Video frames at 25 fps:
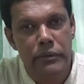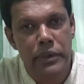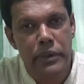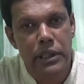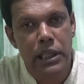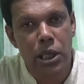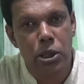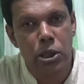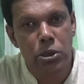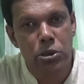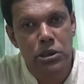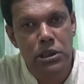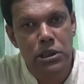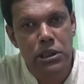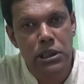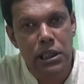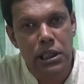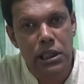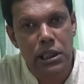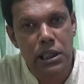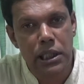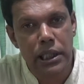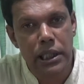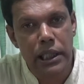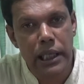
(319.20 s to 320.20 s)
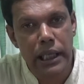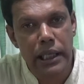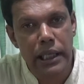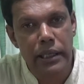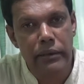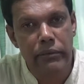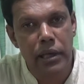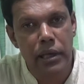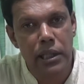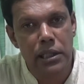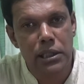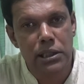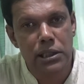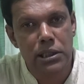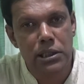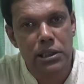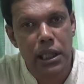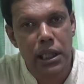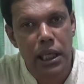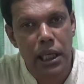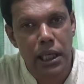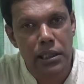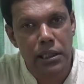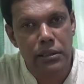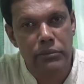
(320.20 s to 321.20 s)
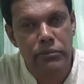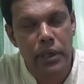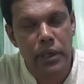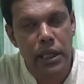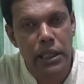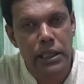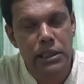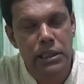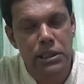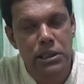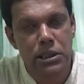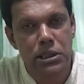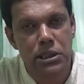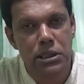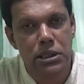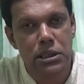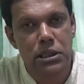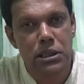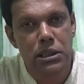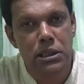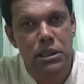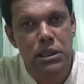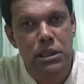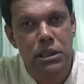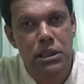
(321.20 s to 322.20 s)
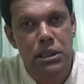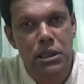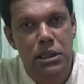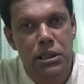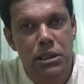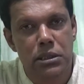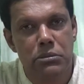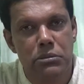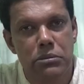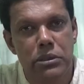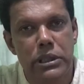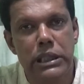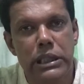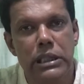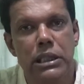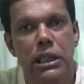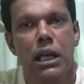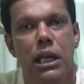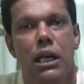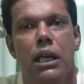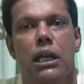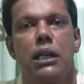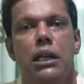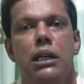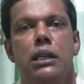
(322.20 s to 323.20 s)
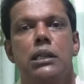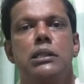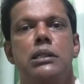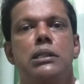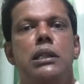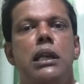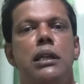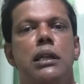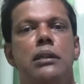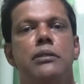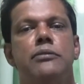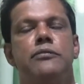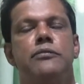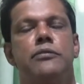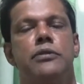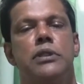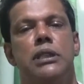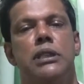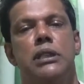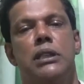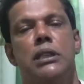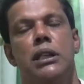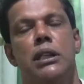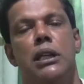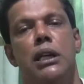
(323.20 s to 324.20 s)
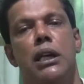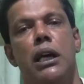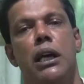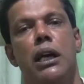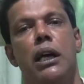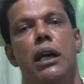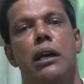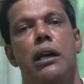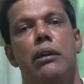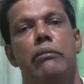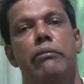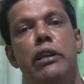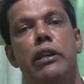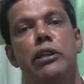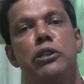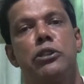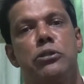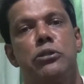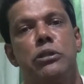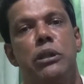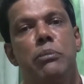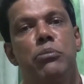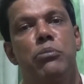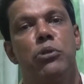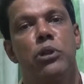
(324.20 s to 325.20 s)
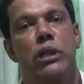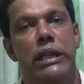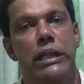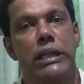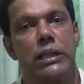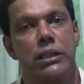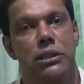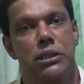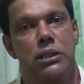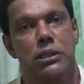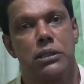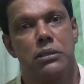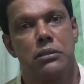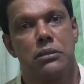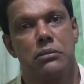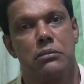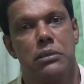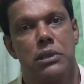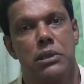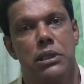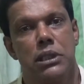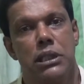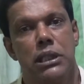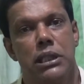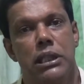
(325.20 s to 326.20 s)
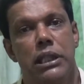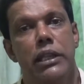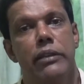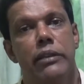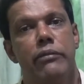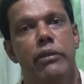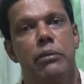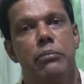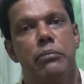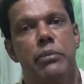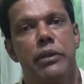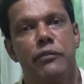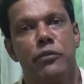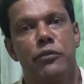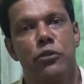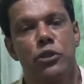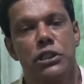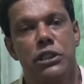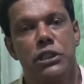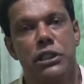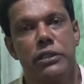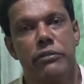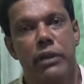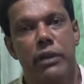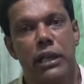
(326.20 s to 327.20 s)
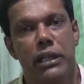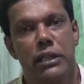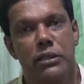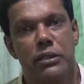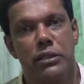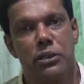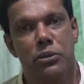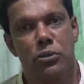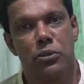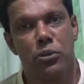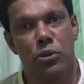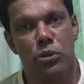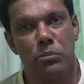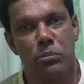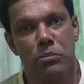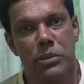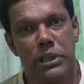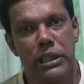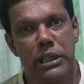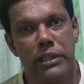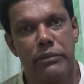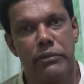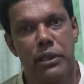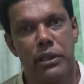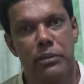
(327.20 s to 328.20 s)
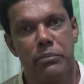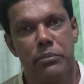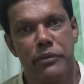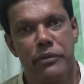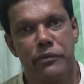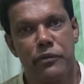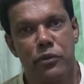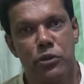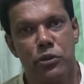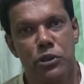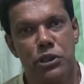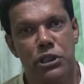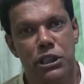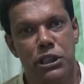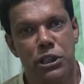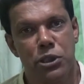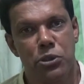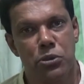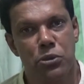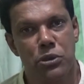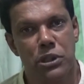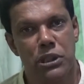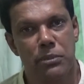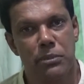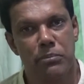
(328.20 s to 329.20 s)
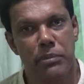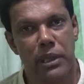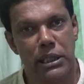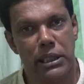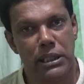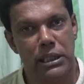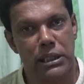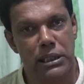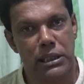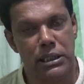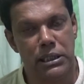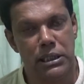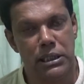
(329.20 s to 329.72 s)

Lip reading: Without anyone's advice, Rita herself went to the police. Even before she went home, even before she told the mother,